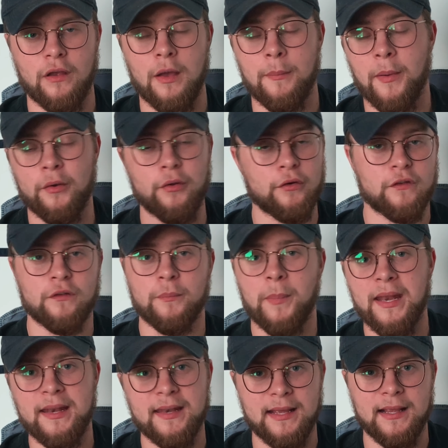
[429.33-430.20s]
about your
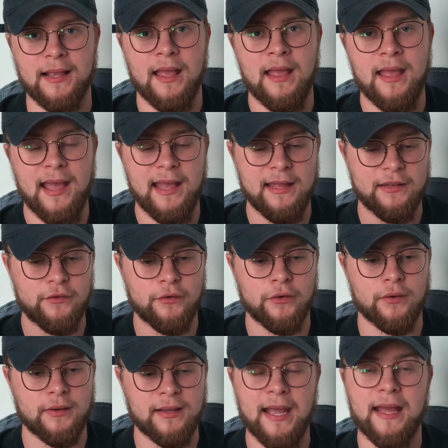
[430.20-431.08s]
spending and
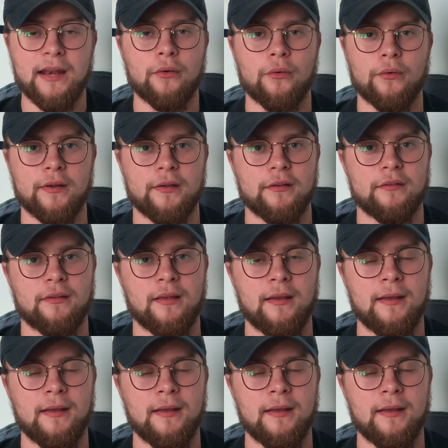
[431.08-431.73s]
your categories.